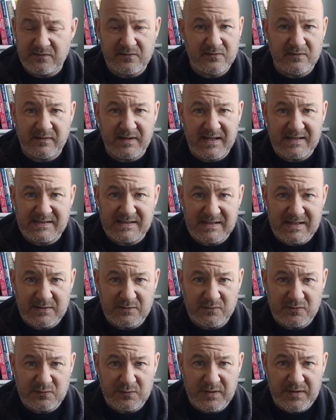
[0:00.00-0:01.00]
Thought, there's a
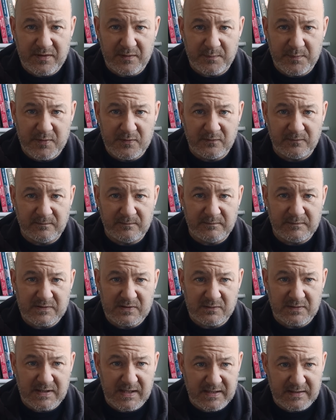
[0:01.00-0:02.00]
lad who's worth a punt.
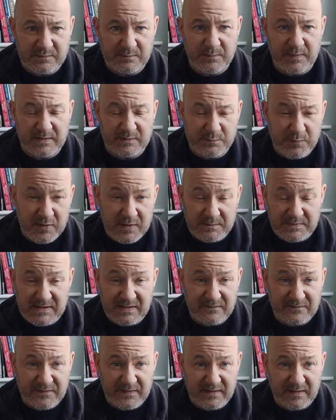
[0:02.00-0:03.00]
So he's put
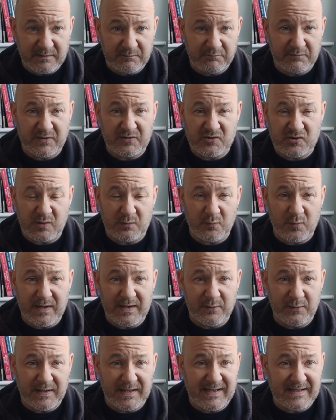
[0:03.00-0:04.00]
himself in the shop
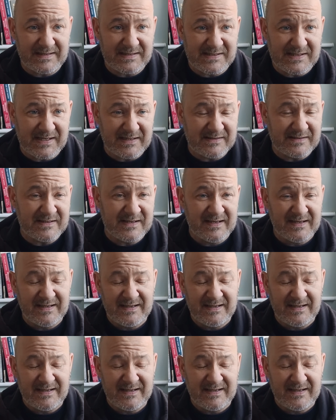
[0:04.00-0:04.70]
window in that sense.